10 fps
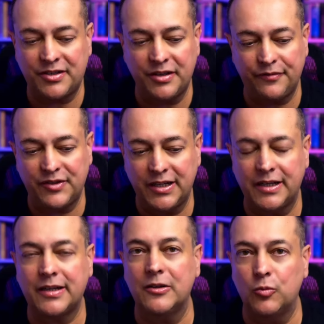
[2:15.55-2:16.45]
So they've
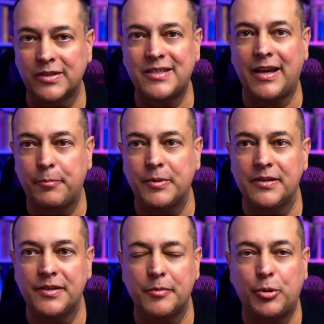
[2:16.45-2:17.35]
taken what's
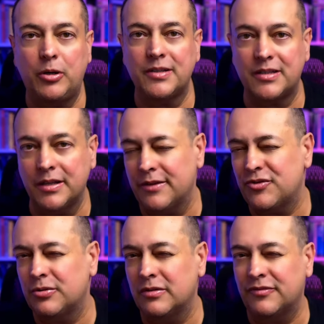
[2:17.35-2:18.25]
happened in the past and
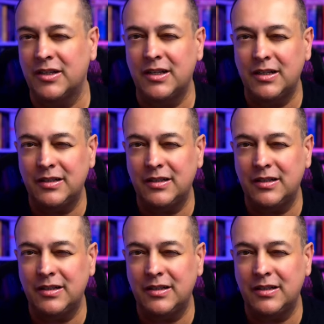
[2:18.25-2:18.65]
they've sort of